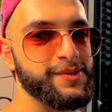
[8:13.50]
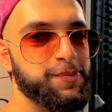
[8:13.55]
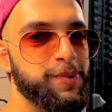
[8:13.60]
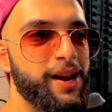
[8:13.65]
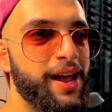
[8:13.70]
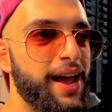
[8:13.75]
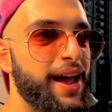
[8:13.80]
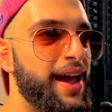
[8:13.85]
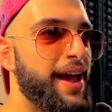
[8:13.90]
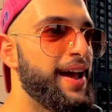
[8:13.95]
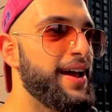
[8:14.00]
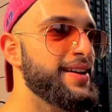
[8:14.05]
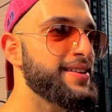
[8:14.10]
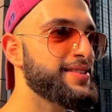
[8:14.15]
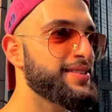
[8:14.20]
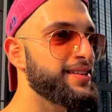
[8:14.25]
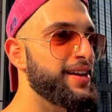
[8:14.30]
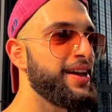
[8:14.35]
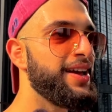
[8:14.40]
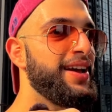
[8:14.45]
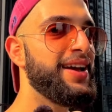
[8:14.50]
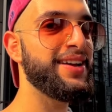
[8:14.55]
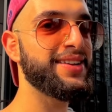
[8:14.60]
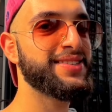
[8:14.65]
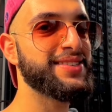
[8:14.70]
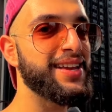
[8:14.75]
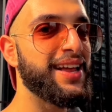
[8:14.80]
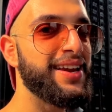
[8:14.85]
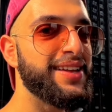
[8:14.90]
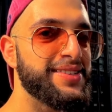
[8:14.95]
place,
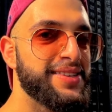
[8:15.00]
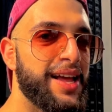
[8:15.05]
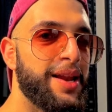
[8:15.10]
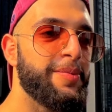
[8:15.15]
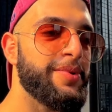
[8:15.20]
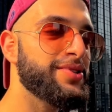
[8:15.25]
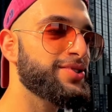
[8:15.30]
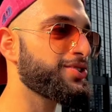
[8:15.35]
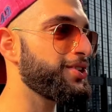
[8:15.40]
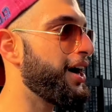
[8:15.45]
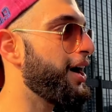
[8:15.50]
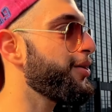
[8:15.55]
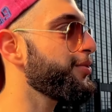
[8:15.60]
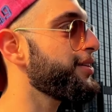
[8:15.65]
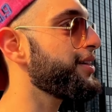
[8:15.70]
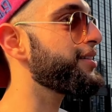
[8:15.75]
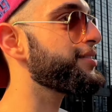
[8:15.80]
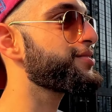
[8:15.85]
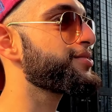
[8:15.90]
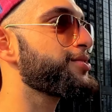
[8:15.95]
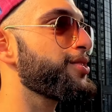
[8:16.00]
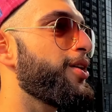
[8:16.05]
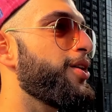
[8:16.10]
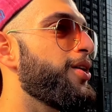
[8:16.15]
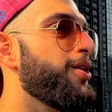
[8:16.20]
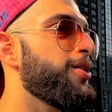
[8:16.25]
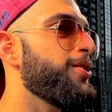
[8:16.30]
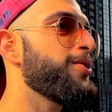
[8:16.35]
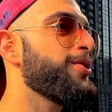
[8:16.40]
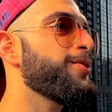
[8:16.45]
it's a little bit crowded,
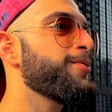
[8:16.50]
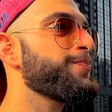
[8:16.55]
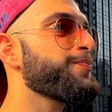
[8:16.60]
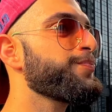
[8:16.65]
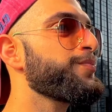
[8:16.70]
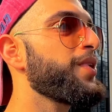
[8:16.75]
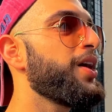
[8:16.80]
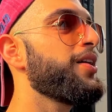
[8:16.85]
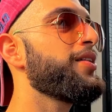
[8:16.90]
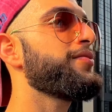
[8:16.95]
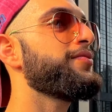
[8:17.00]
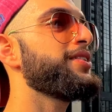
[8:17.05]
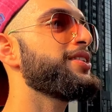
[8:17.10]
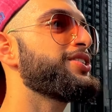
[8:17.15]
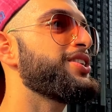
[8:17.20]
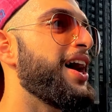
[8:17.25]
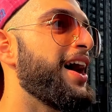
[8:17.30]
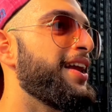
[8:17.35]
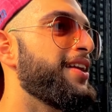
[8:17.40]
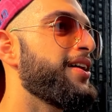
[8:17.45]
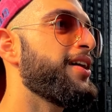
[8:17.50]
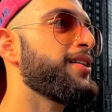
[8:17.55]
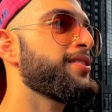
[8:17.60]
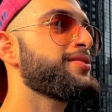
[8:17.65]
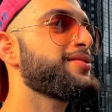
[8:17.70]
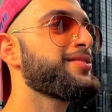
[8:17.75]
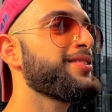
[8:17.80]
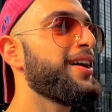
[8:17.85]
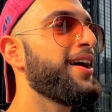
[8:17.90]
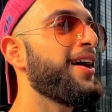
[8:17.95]
so we cannot
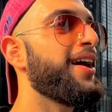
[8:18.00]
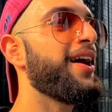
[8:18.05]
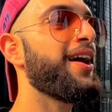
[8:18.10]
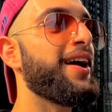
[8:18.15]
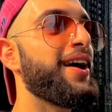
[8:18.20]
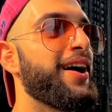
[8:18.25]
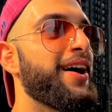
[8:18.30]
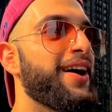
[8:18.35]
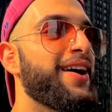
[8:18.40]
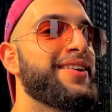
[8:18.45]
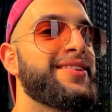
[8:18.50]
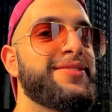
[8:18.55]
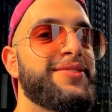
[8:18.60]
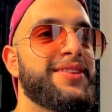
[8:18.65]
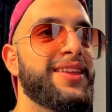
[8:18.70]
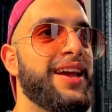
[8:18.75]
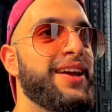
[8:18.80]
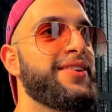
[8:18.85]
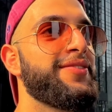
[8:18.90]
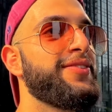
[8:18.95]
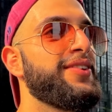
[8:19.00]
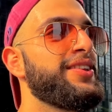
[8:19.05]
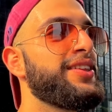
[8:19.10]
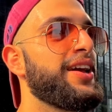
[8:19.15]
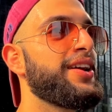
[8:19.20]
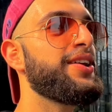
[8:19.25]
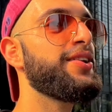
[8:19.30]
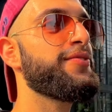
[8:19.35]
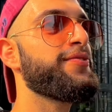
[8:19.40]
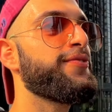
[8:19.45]

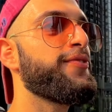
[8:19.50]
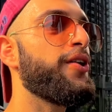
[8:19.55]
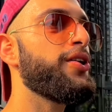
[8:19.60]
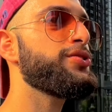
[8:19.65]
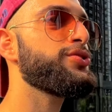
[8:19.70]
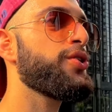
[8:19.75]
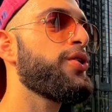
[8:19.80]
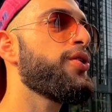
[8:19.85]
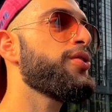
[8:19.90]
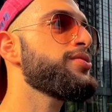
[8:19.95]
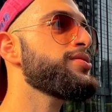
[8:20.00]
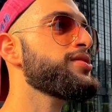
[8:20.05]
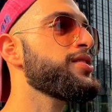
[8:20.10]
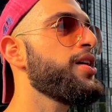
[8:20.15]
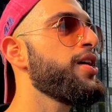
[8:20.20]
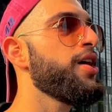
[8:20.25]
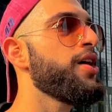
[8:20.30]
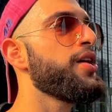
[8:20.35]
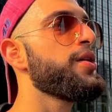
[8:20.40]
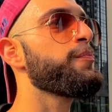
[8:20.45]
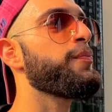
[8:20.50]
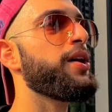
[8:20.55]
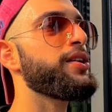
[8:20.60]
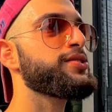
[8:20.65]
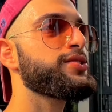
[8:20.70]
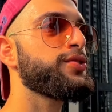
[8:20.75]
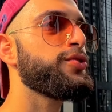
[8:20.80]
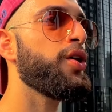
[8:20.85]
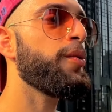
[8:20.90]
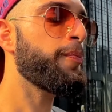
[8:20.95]
taking photos,
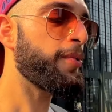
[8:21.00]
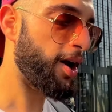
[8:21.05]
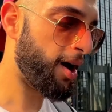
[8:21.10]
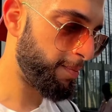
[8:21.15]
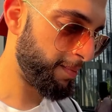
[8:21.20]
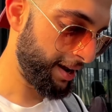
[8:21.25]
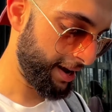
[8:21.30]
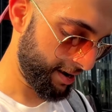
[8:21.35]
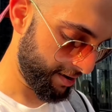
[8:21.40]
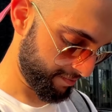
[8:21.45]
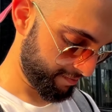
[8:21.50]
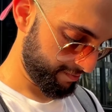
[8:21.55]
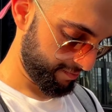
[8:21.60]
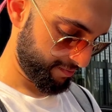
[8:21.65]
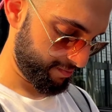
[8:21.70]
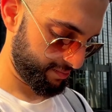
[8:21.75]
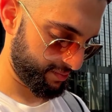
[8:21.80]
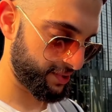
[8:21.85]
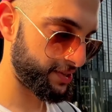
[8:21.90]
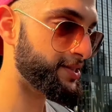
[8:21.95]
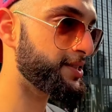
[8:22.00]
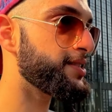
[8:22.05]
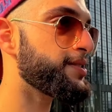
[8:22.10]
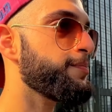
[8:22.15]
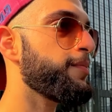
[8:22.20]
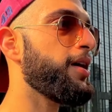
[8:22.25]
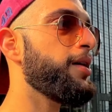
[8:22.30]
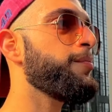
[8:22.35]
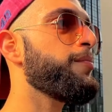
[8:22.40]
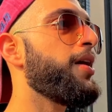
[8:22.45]
but no problem. This is
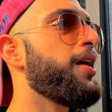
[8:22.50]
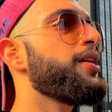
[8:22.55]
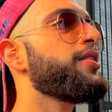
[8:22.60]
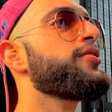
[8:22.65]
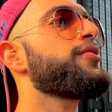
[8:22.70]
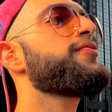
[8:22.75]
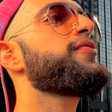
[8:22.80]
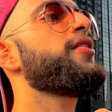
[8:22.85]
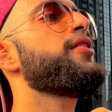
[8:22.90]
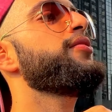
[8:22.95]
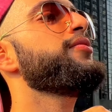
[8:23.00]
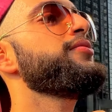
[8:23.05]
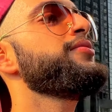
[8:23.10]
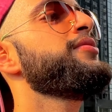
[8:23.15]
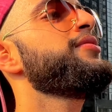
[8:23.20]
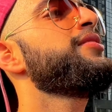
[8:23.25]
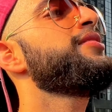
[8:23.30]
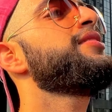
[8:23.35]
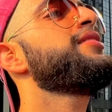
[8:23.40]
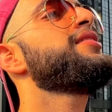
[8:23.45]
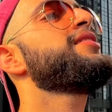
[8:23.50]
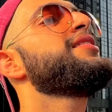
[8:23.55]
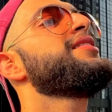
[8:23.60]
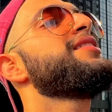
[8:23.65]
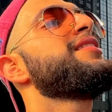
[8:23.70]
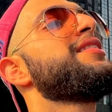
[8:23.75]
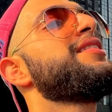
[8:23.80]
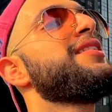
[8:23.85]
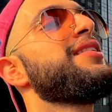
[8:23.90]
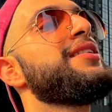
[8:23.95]
my microphone,
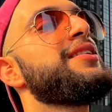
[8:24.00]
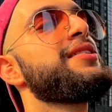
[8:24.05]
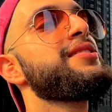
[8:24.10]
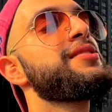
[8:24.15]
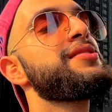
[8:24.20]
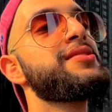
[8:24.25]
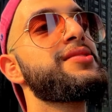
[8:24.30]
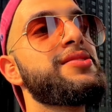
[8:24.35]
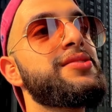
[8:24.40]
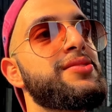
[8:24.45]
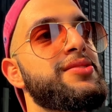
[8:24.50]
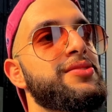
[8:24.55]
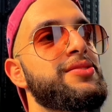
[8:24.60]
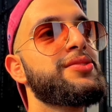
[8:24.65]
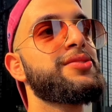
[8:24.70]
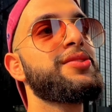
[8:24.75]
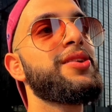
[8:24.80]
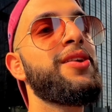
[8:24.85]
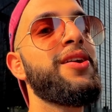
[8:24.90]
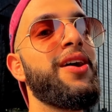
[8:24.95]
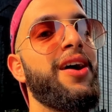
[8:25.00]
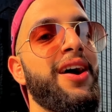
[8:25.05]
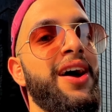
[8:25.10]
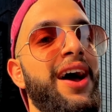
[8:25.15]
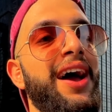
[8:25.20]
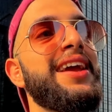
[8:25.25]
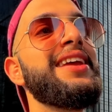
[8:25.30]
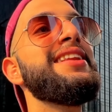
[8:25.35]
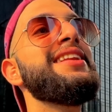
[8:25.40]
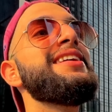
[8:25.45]
so
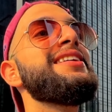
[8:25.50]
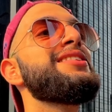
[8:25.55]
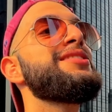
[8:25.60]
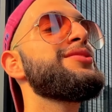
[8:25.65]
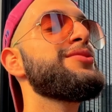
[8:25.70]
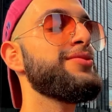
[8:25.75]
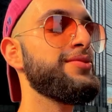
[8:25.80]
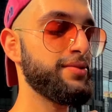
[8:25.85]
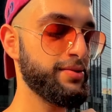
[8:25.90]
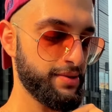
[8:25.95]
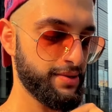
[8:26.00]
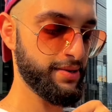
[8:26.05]
I need to